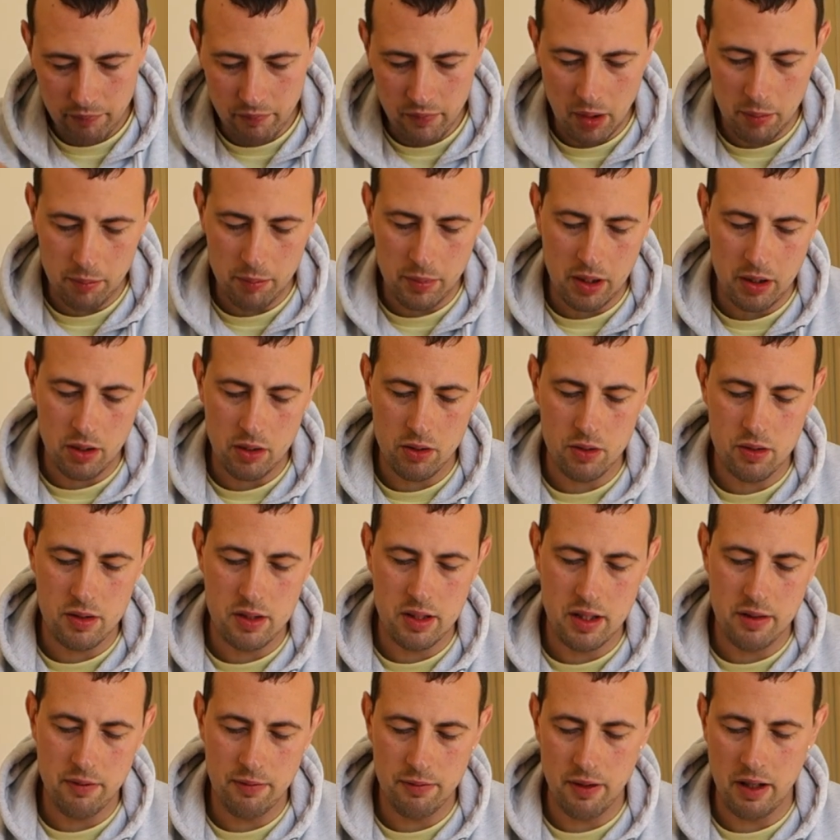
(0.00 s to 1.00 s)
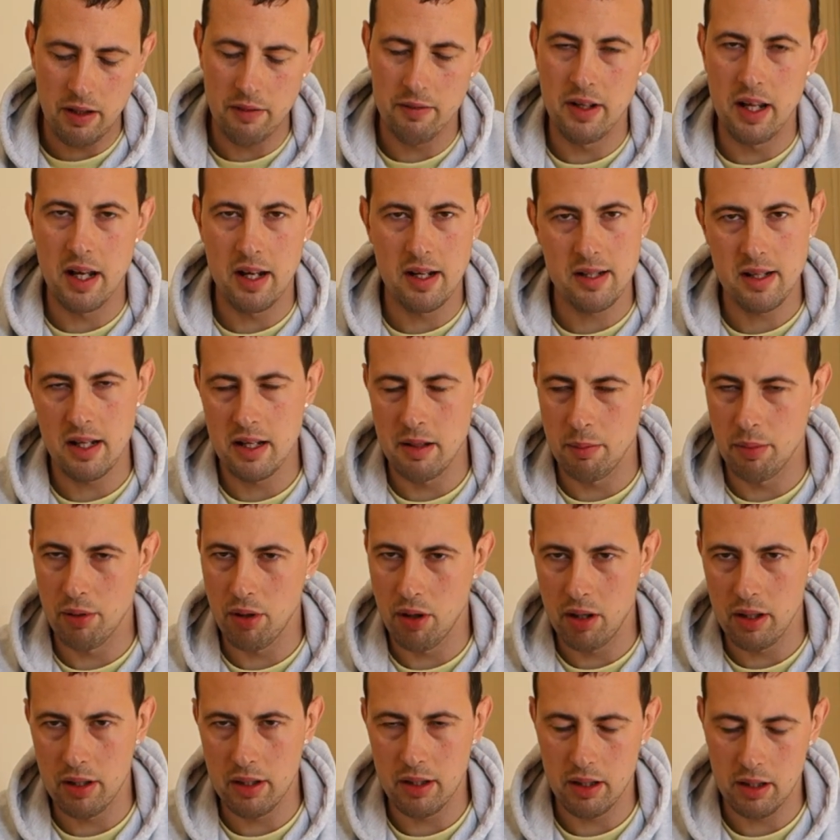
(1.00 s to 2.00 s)
because if there's any
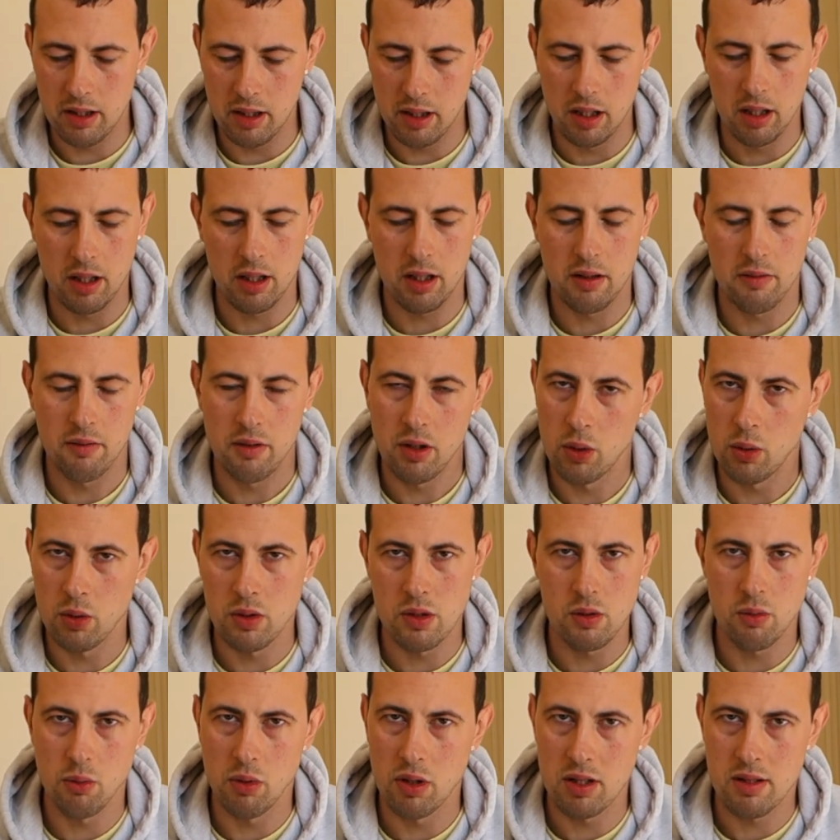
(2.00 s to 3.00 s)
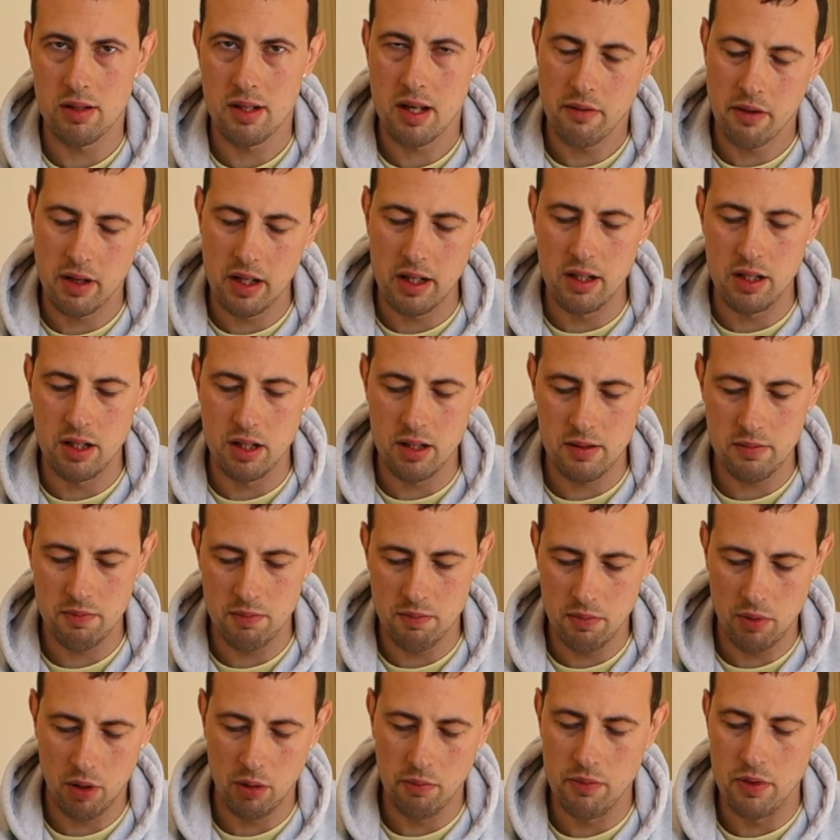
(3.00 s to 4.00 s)
bright notes or whatsoever, it just,
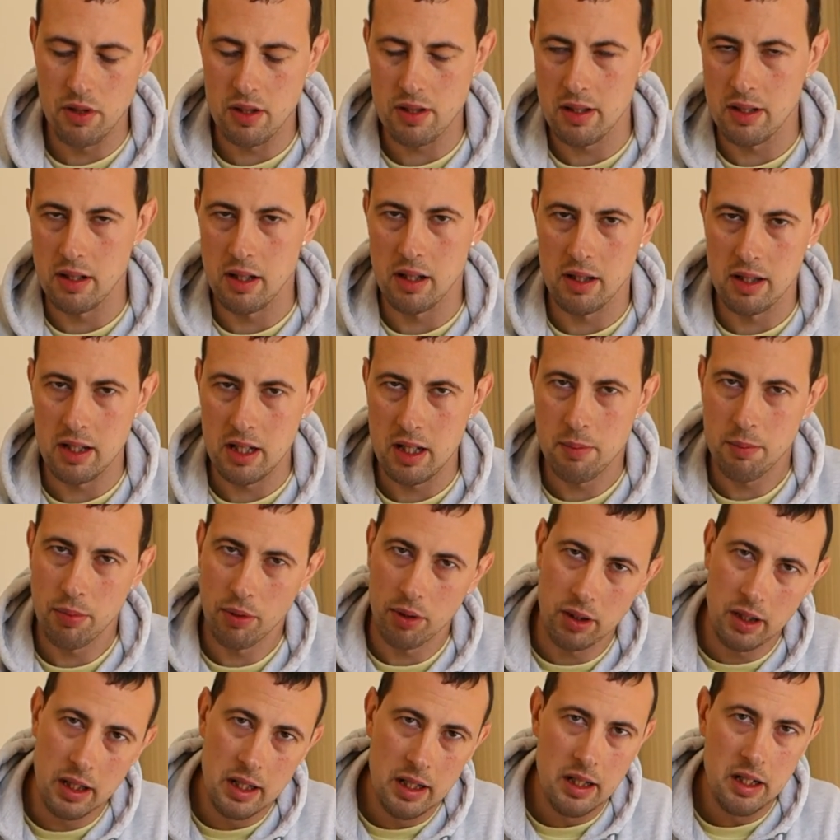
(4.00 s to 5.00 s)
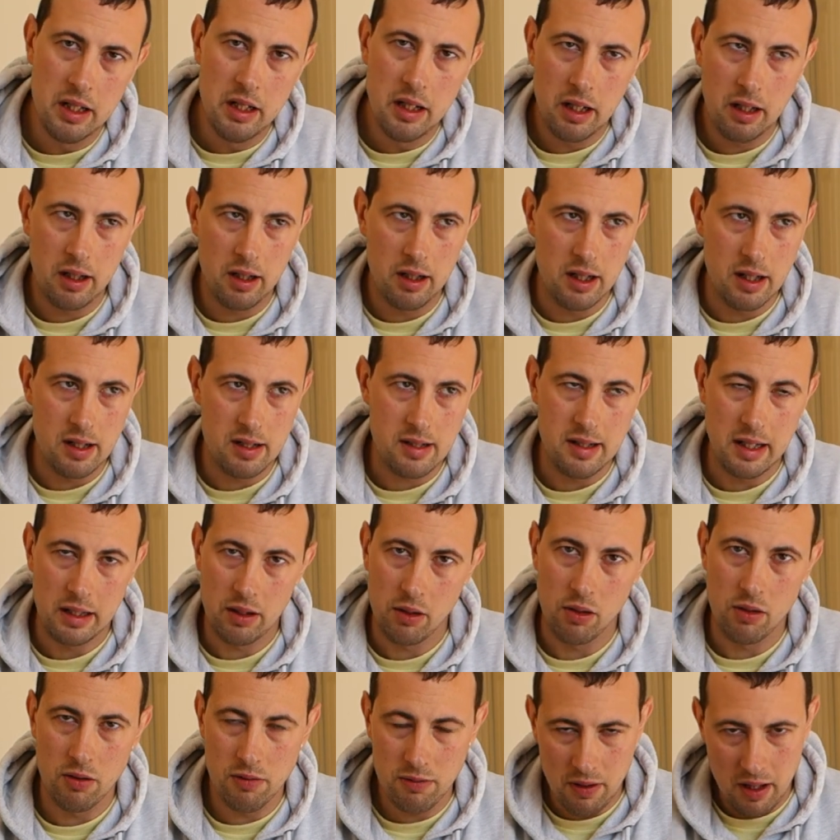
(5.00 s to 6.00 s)
obviously the teapot clears that
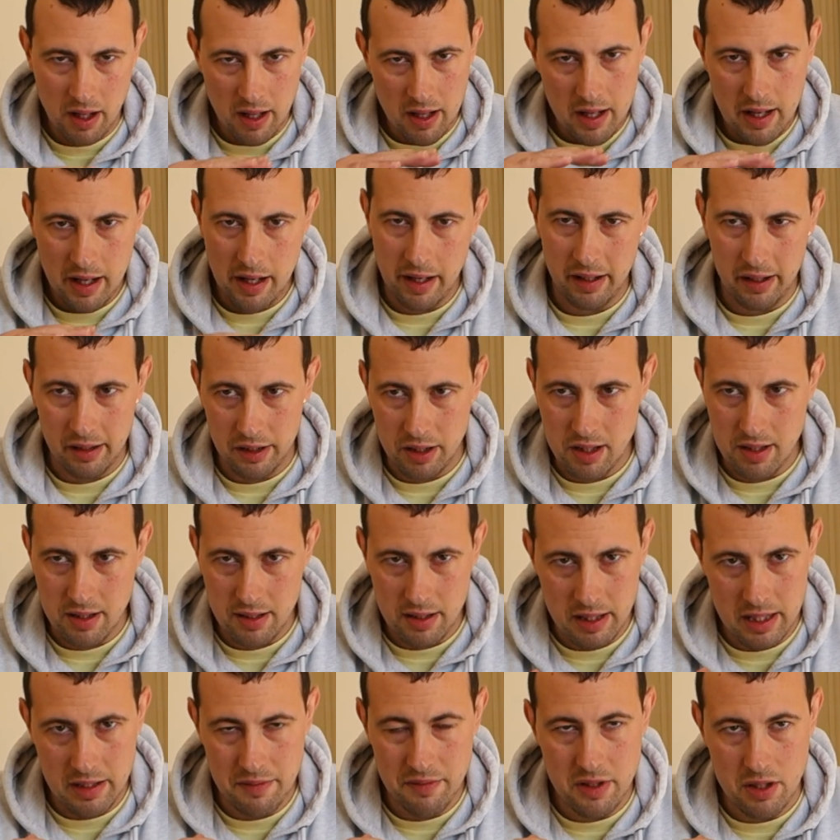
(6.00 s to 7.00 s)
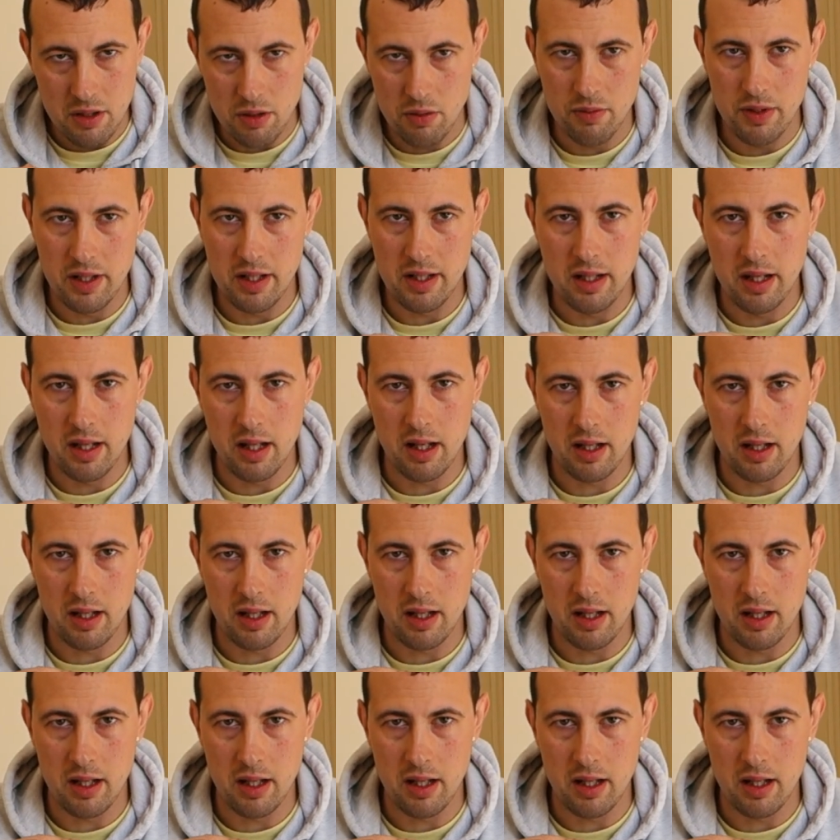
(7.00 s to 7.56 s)
off and just leaves you with